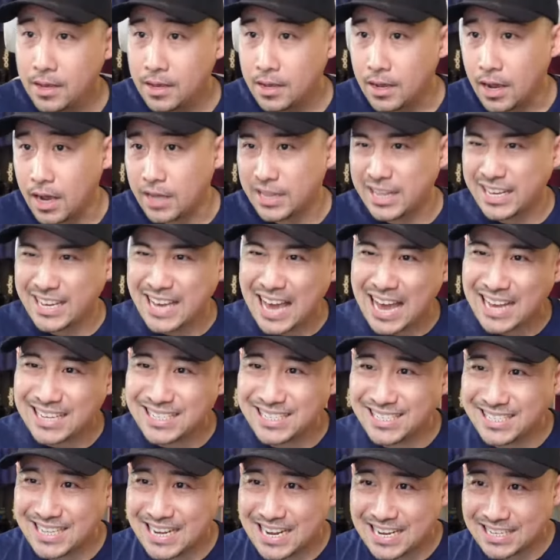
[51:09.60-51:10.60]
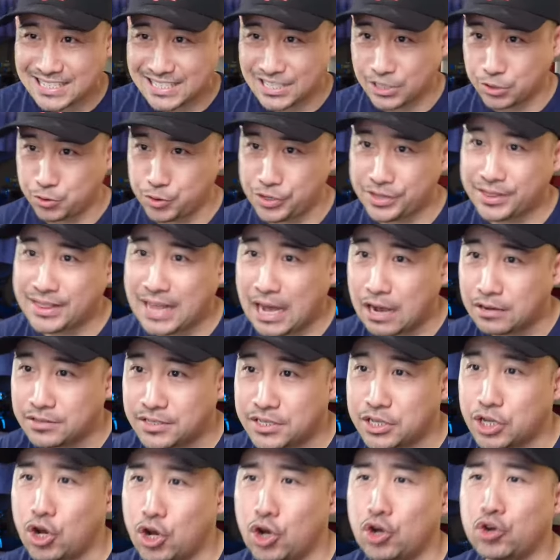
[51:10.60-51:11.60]
The Gangstas
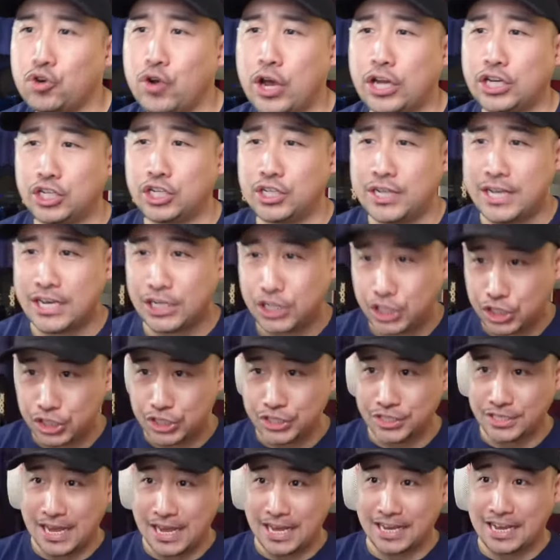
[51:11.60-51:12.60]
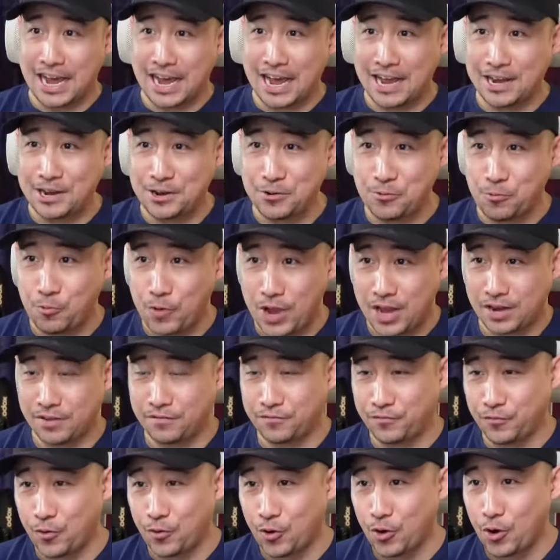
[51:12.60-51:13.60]
3000, congratulations! I can't wait
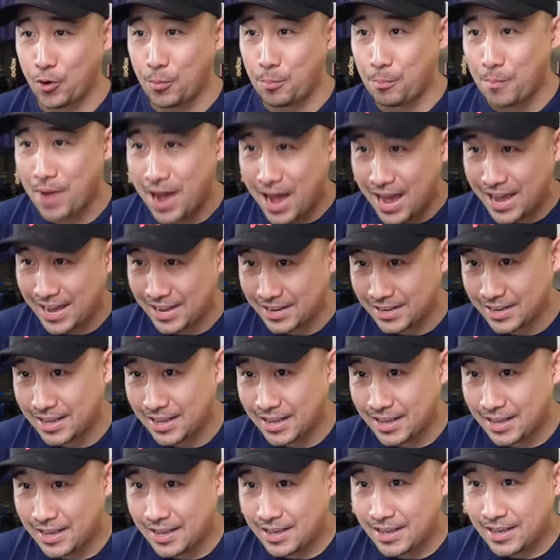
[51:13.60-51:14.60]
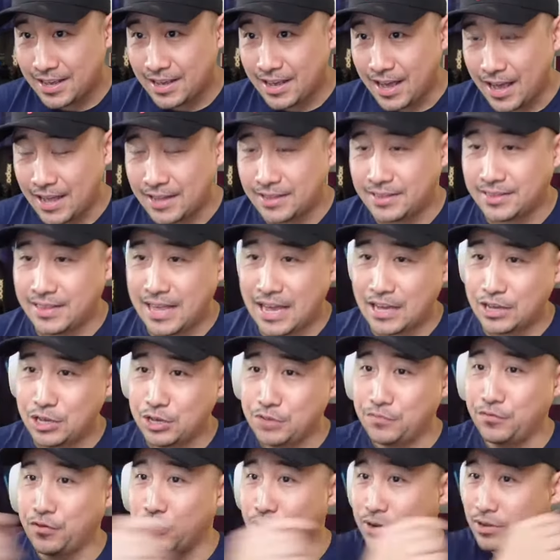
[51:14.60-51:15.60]
for mine, and thank you
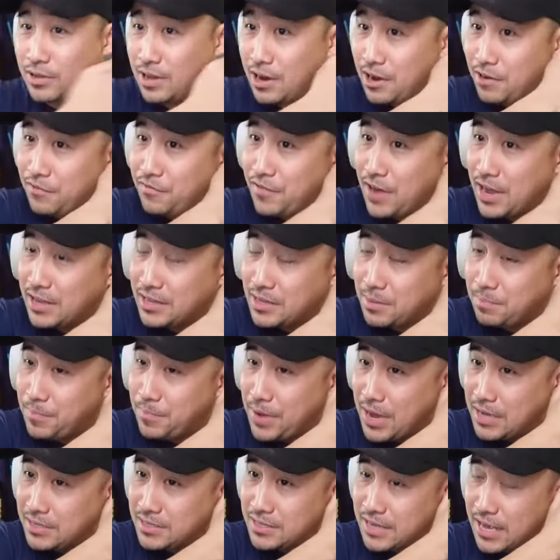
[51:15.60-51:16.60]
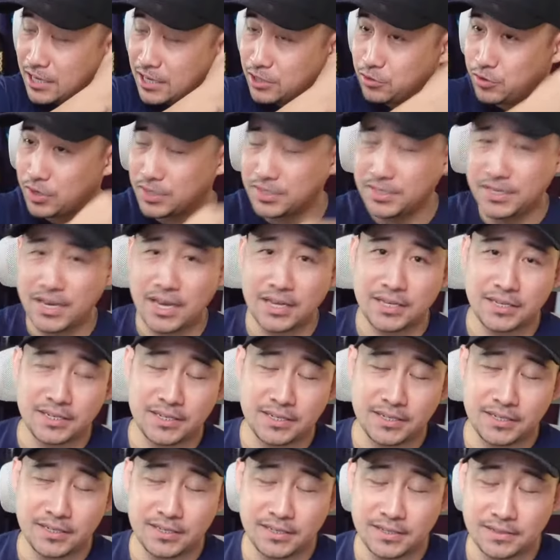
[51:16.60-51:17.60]
for clarifying the base and extras.
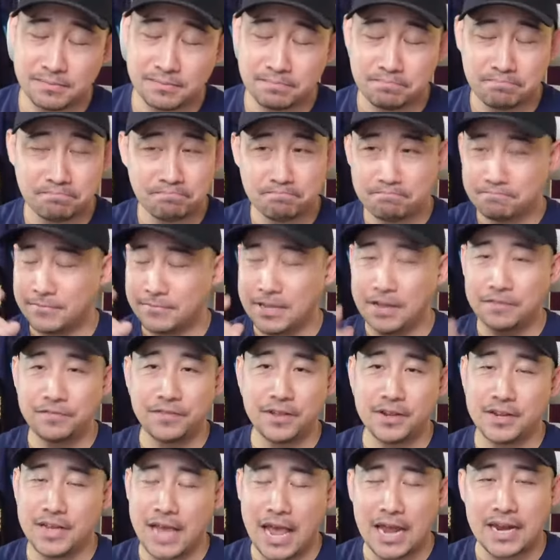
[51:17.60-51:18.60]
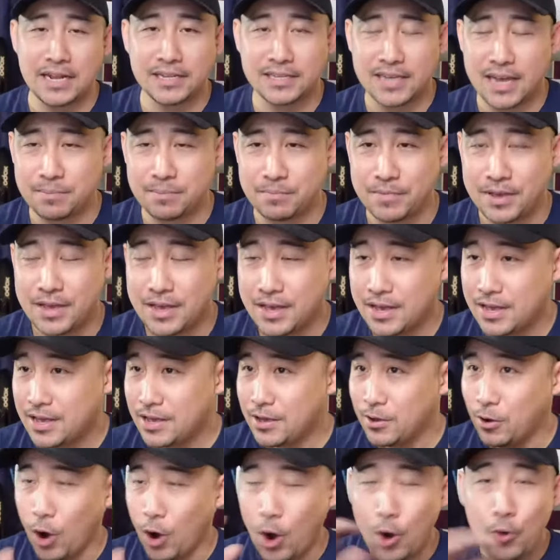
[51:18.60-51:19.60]
Yes, definitely, anytime.
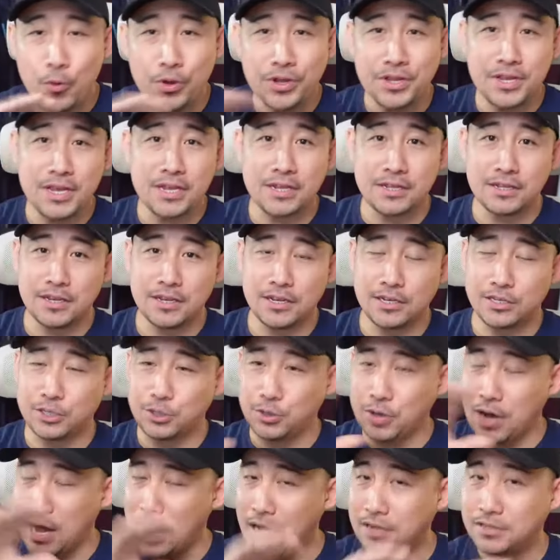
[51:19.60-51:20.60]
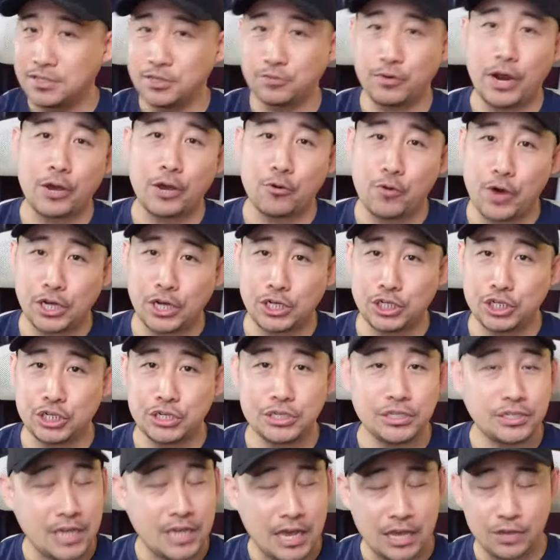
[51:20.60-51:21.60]
All we need is to ask the right
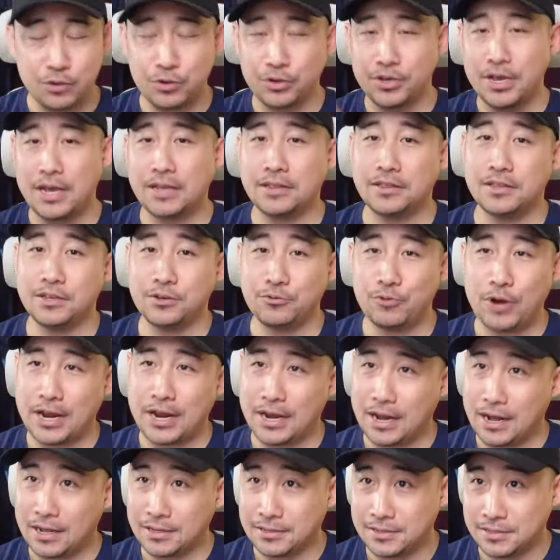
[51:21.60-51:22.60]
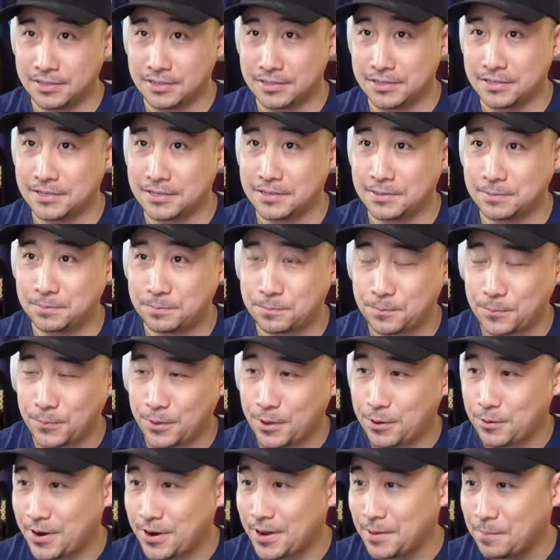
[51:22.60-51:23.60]
questions, and you'll get the right answers.
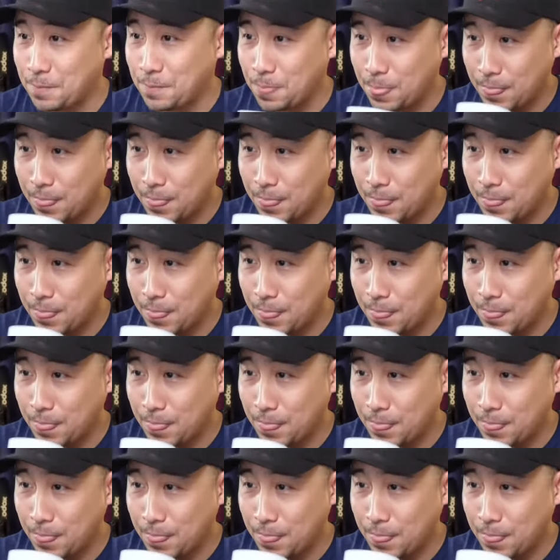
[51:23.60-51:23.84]
All right.